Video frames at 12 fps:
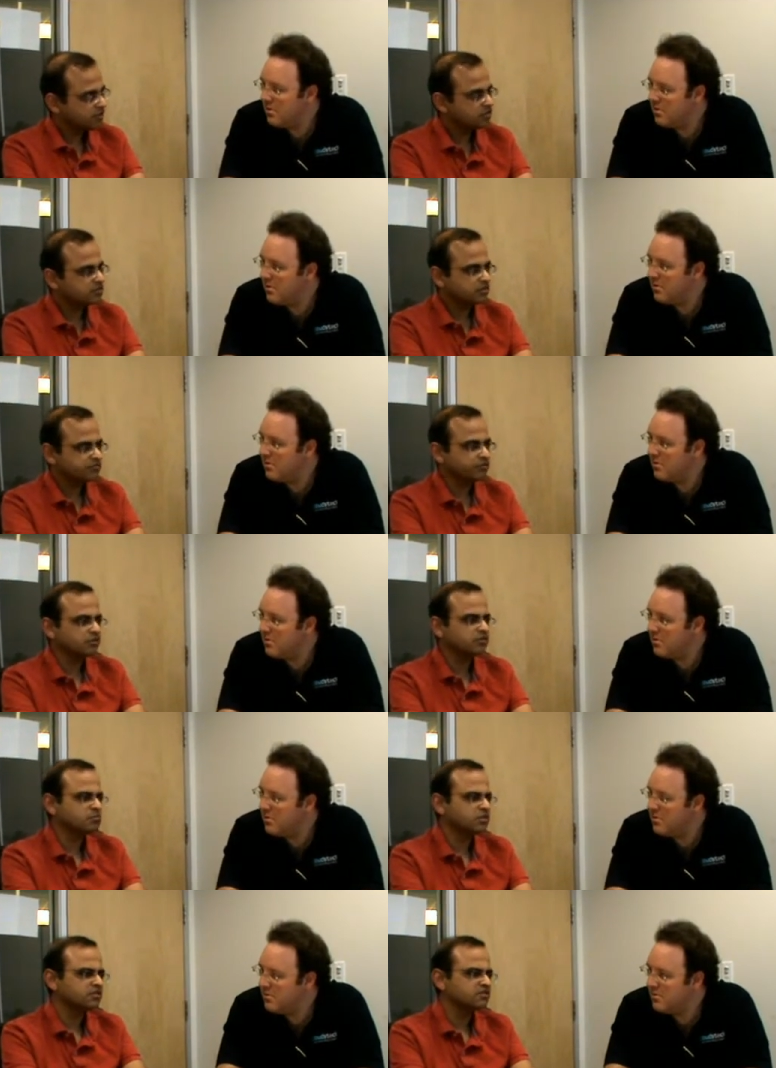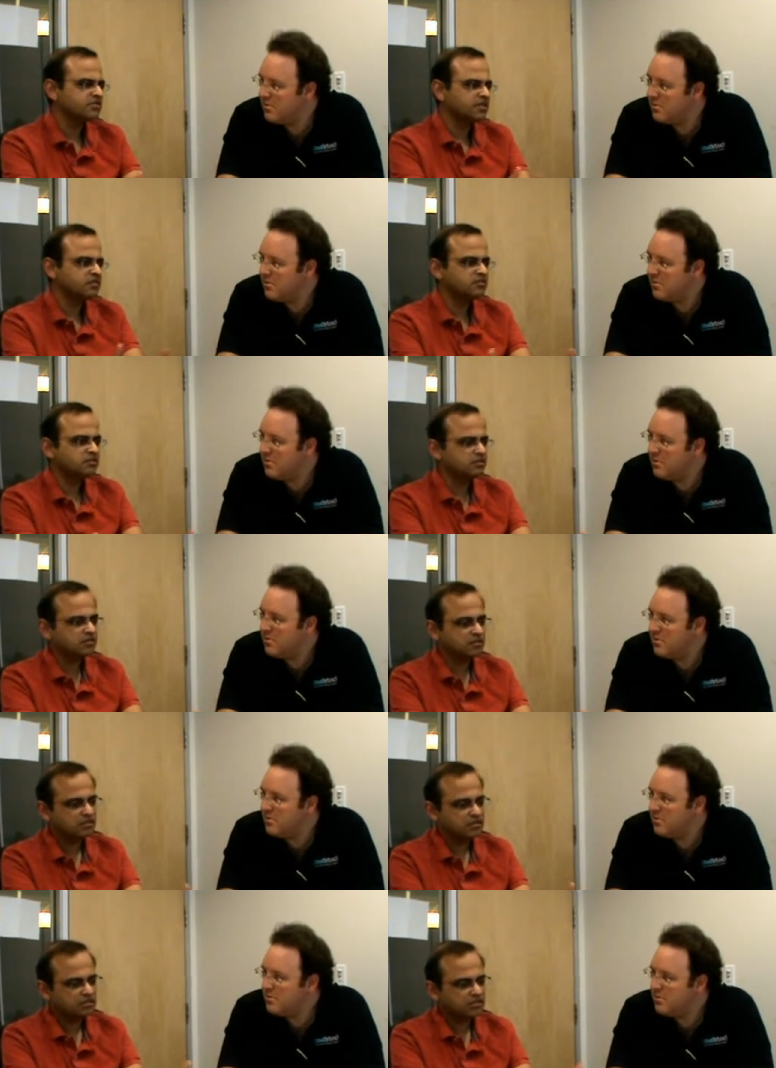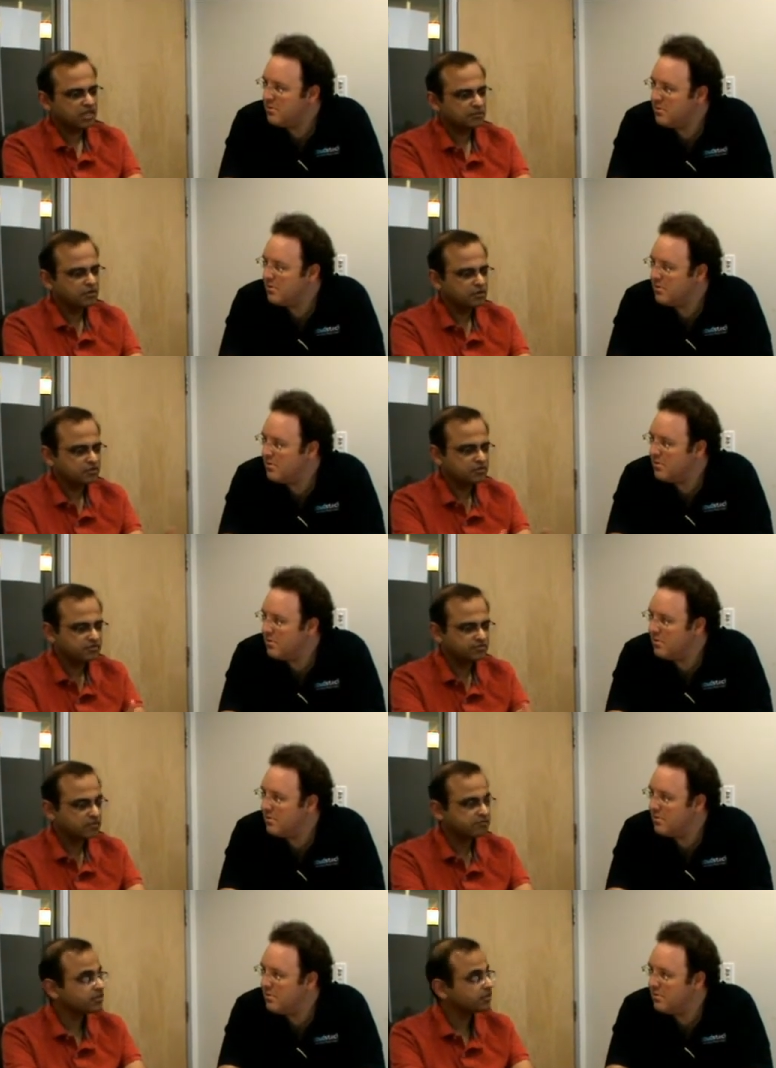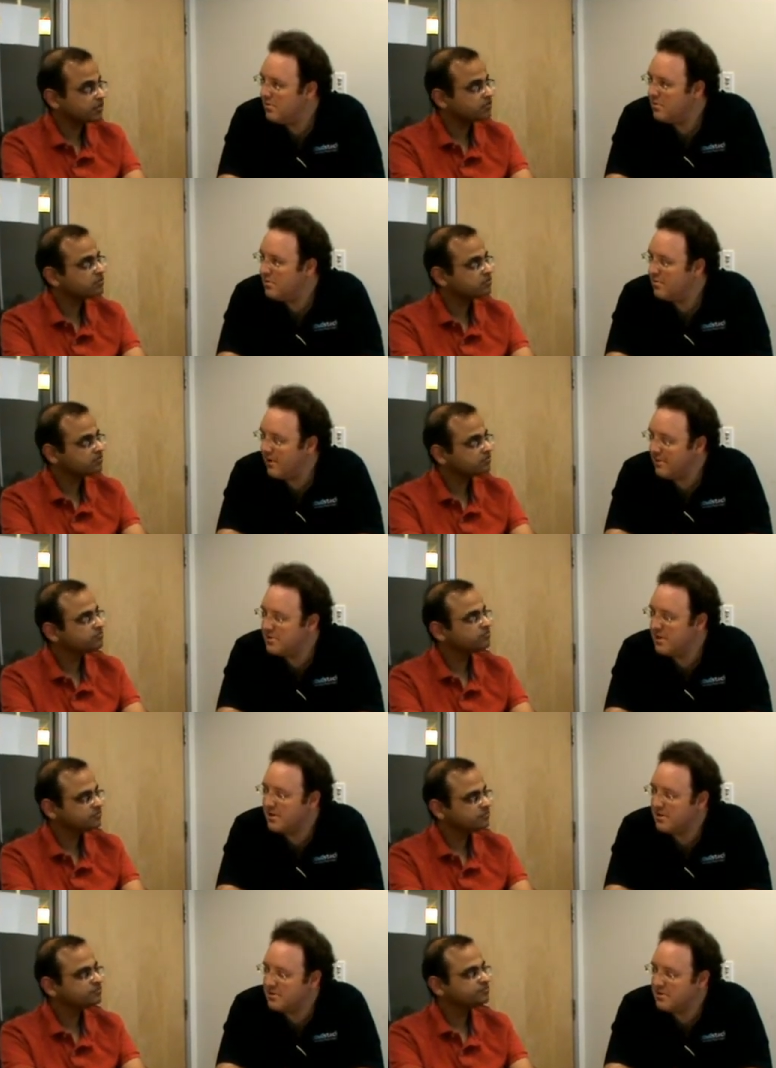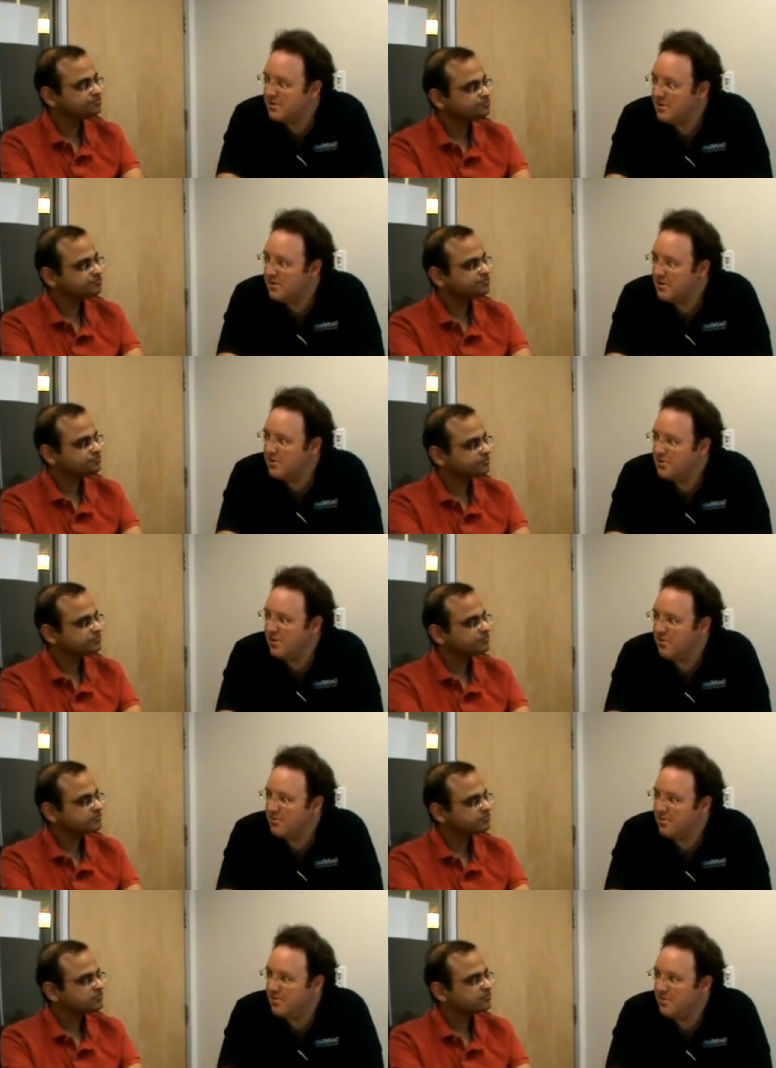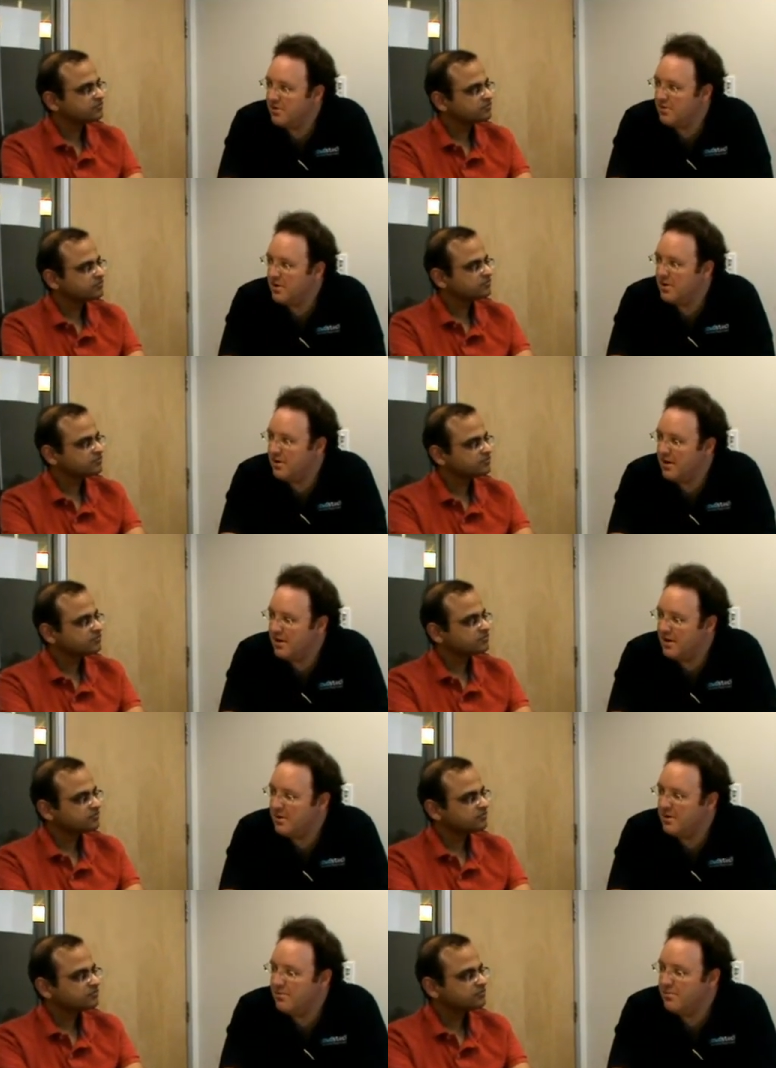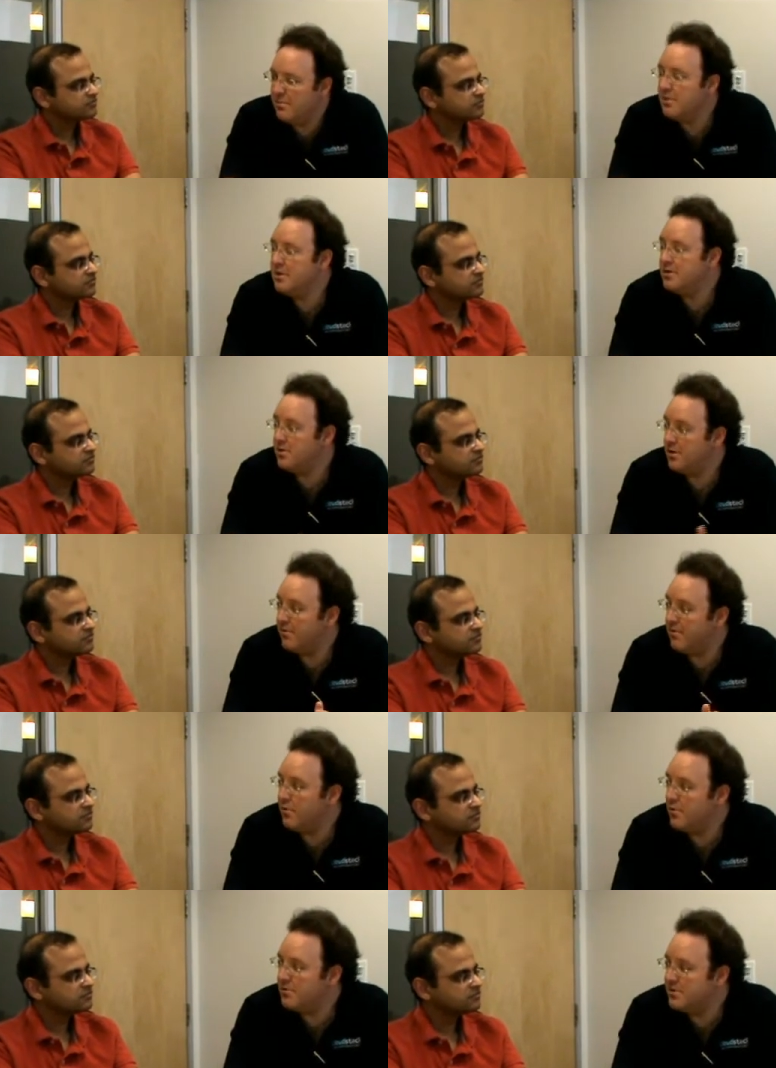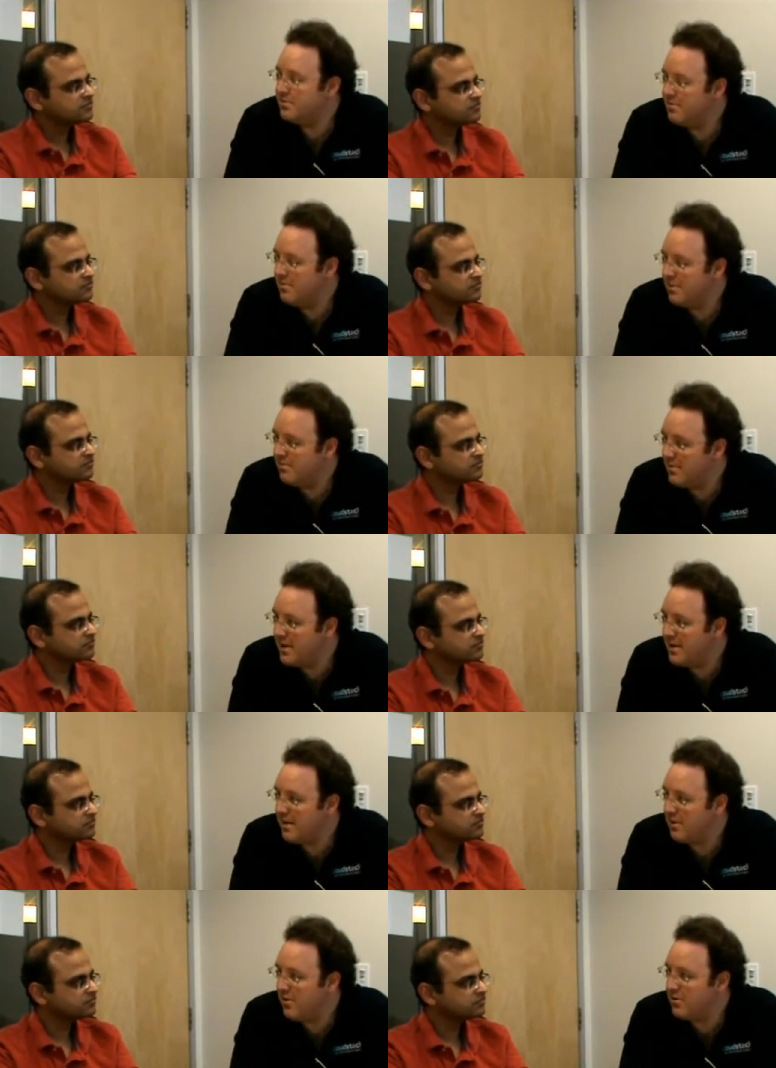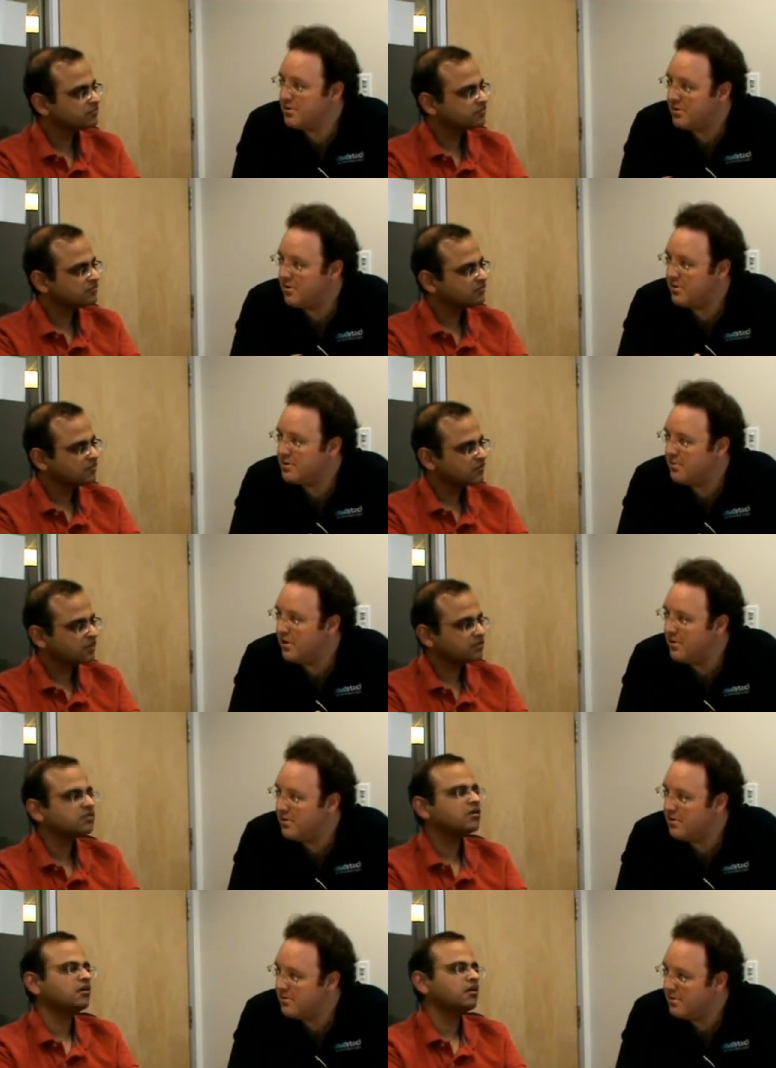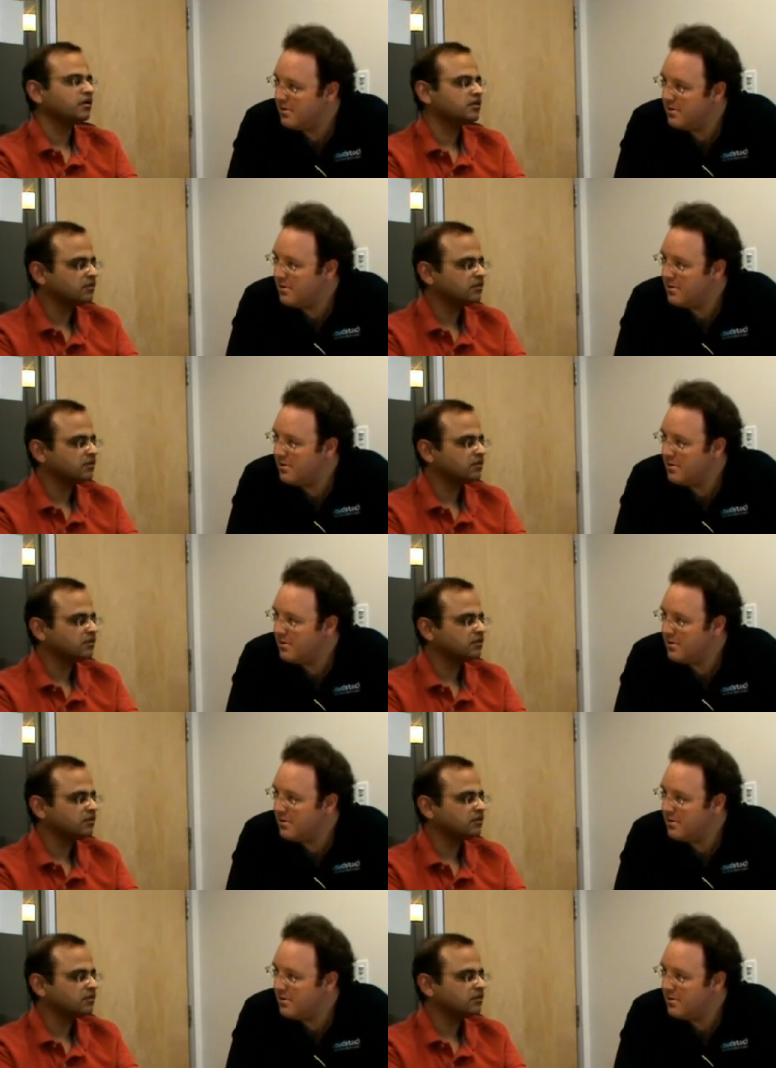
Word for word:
Speaker 1: it is configurable. But the standard uh, timeout is five seconds.
Speaker 2: Five seconds. So you could, uh, you could of course make that larger or smaller. Correct.